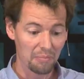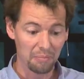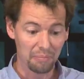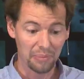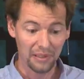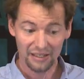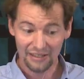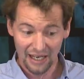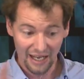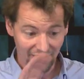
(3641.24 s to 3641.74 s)

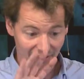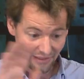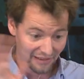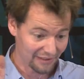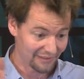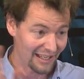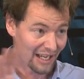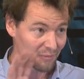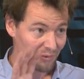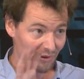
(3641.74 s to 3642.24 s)
But I, the
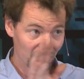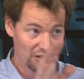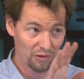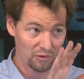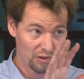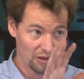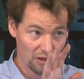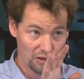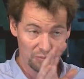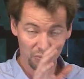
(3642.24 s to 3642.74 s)
time is al
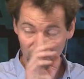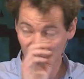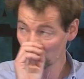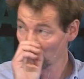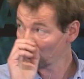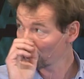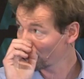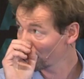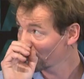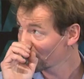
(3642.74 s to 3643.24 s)
almost
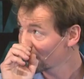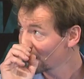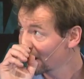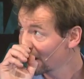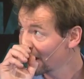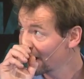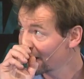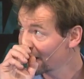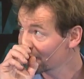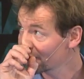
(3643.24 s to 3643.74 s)
over,
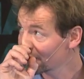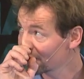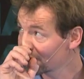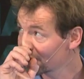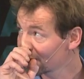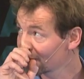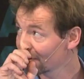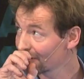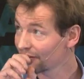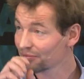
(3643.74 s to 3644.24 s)
and I
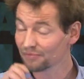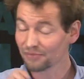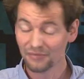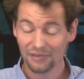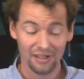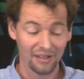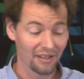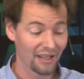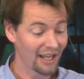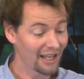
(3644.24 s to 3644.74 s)
just, um,
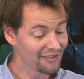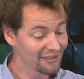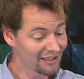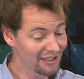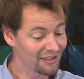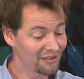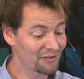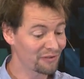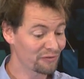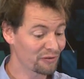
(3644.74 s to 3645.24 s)
as it
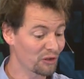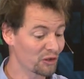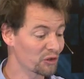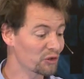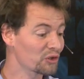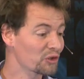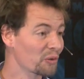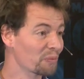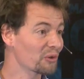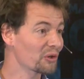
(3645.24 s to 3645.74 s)
is for a
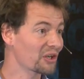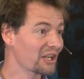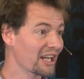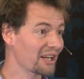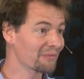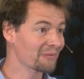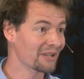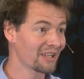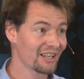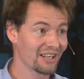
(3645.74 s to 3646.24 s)
good computer
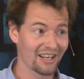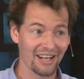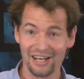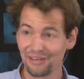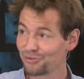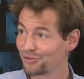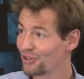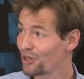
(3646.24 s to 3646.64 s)
game, I would